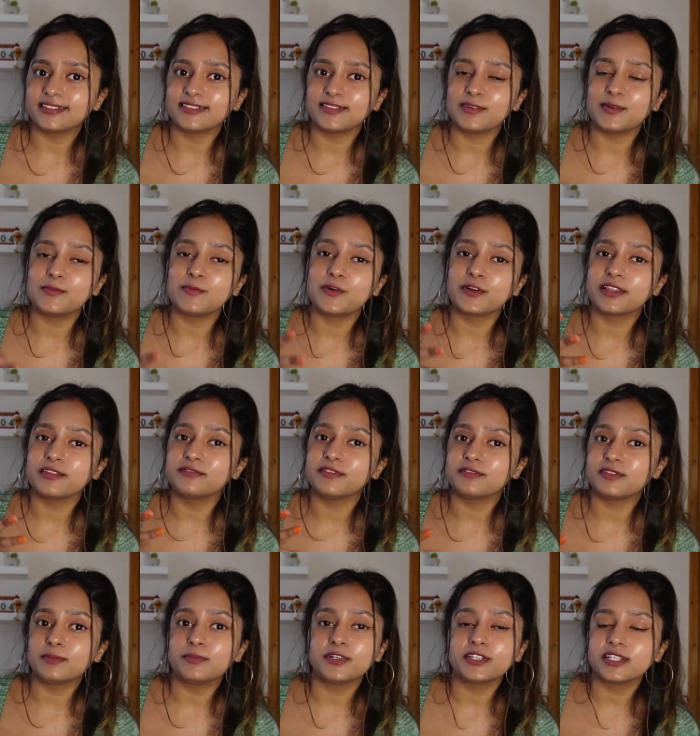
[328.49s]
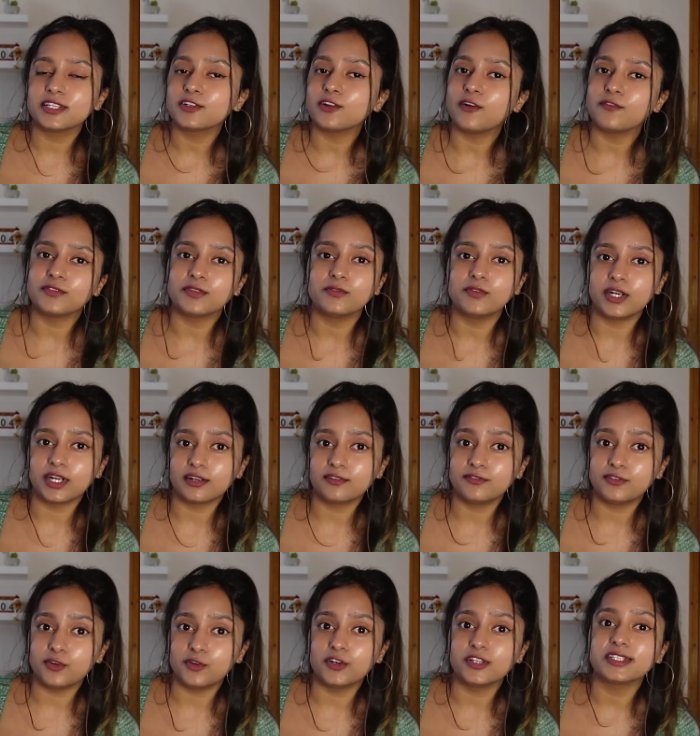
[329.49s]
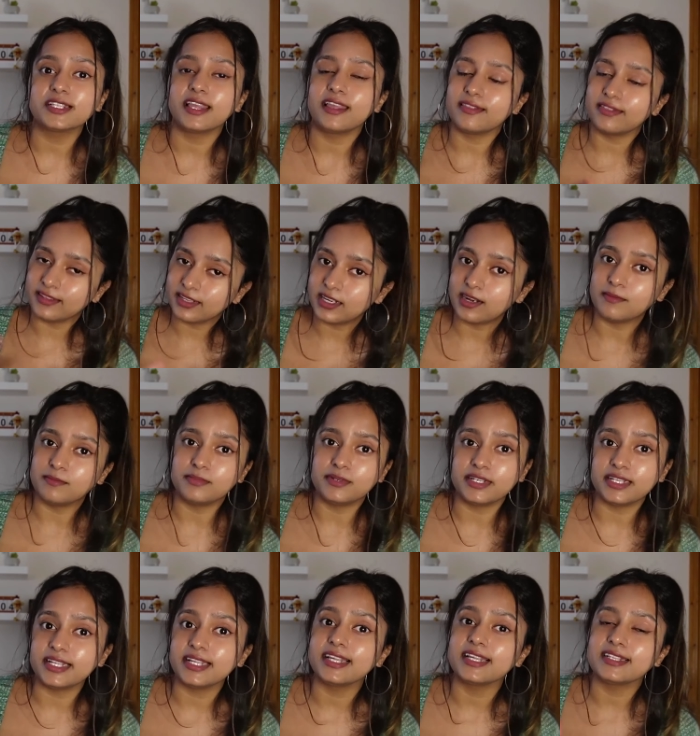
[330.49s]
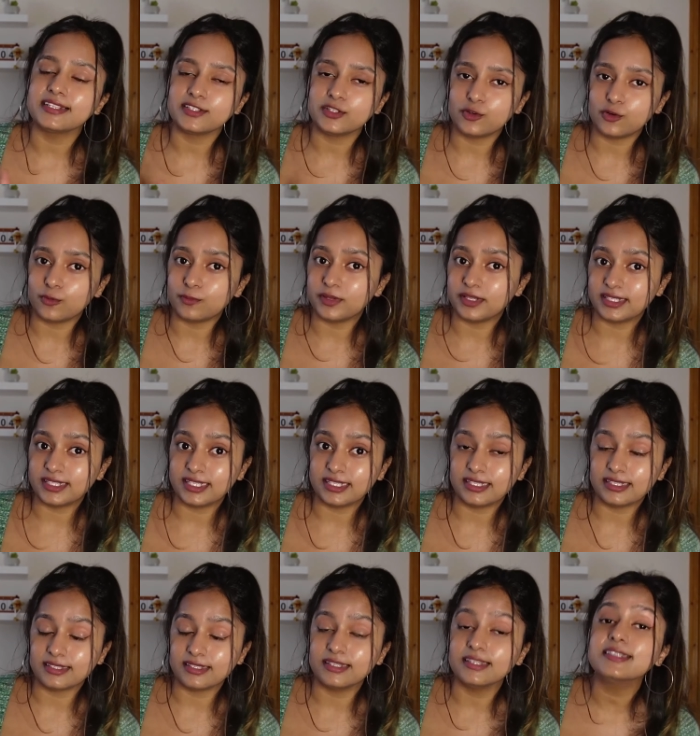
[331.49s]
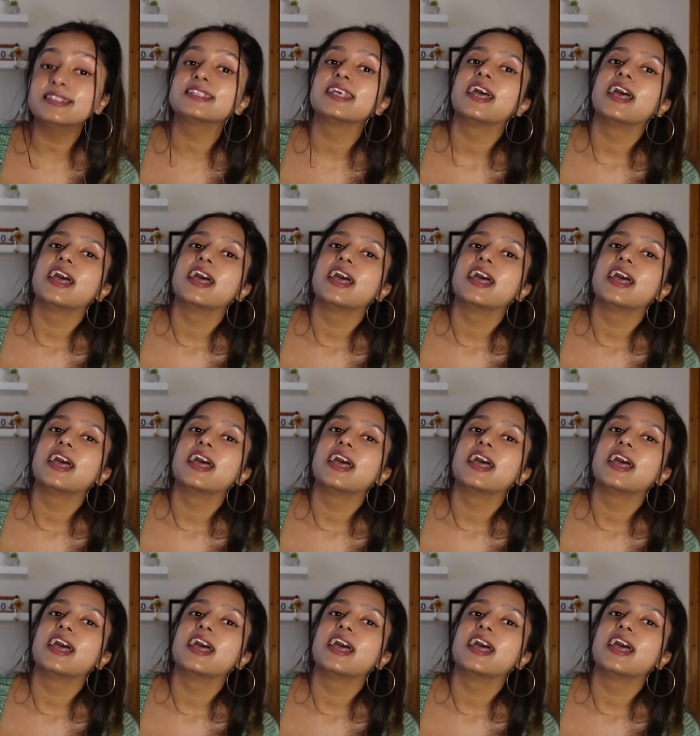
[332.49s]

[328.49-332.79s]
more than 50% of the workforce in the company is European citizens.